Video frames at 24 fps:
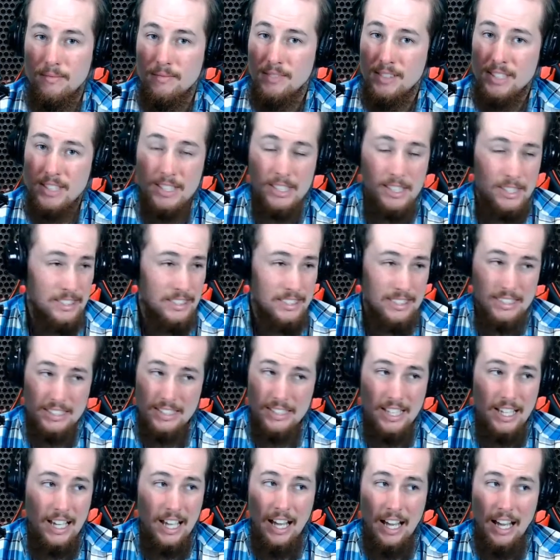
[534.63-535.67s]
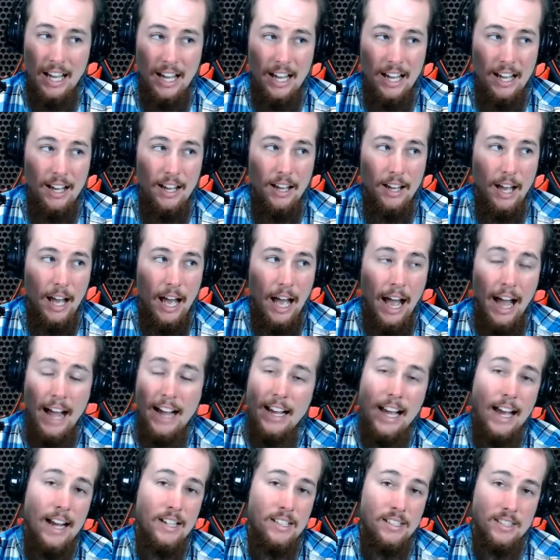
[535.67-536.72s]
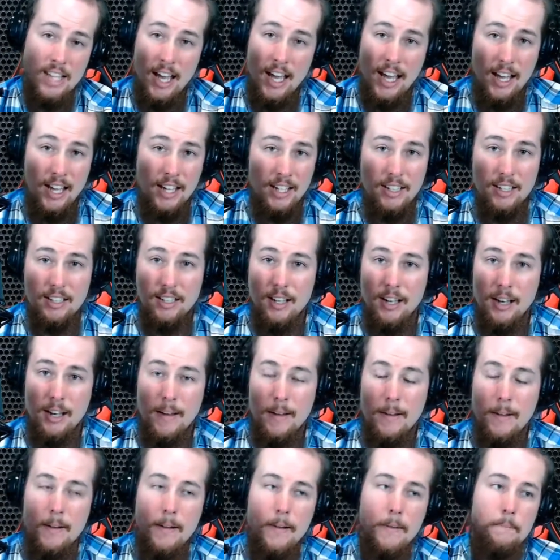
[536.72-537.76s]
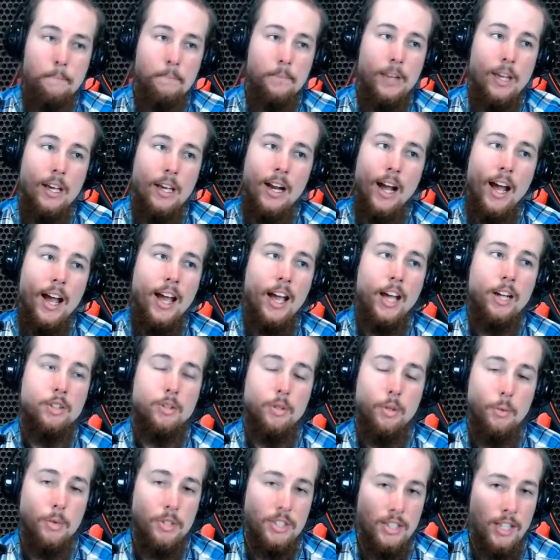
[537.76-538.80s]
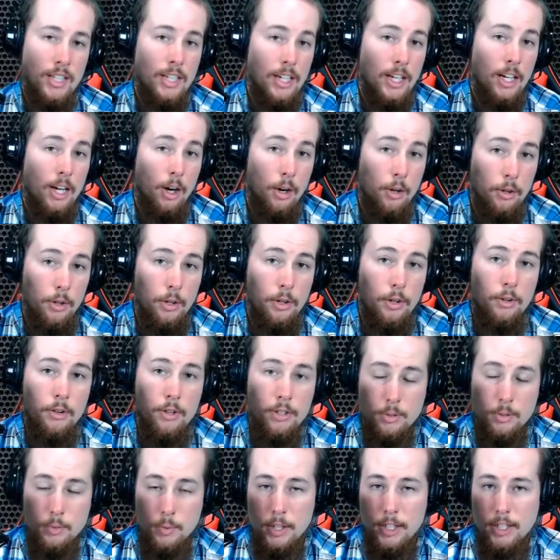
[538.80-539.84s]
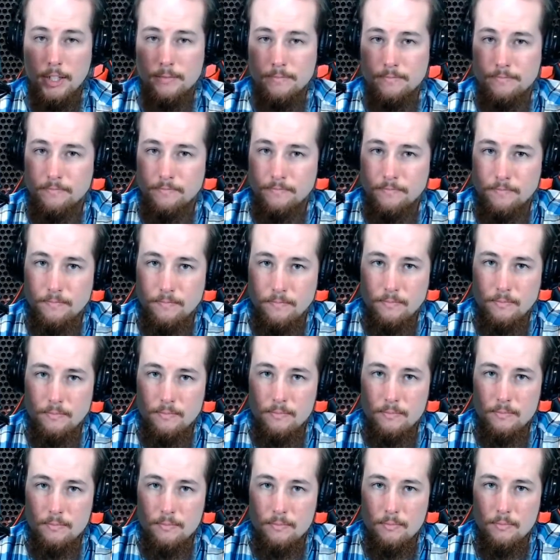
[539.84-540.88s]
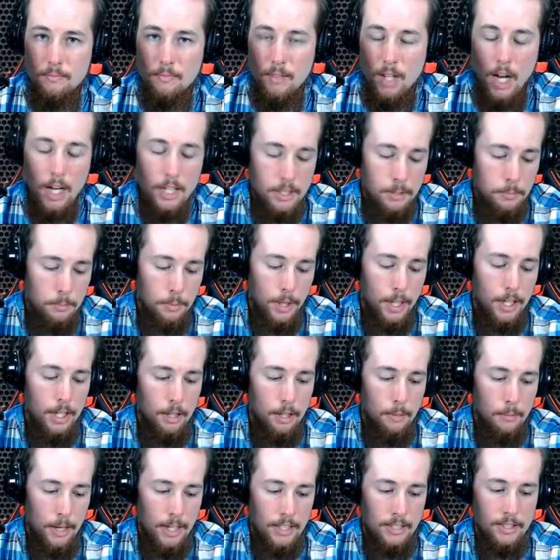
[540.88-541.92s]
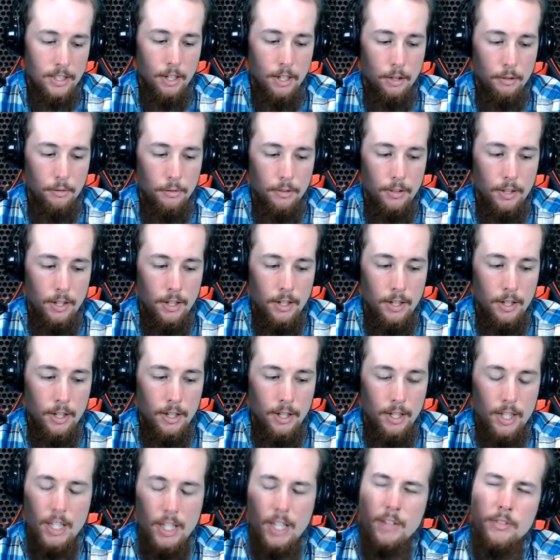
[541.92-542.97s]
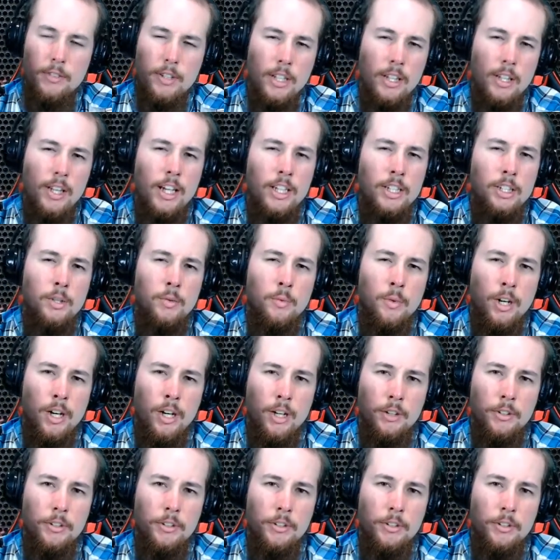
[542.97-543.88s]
Because I got to say, and I actually was thinking earlier this week, contemplating to myself, if the election were held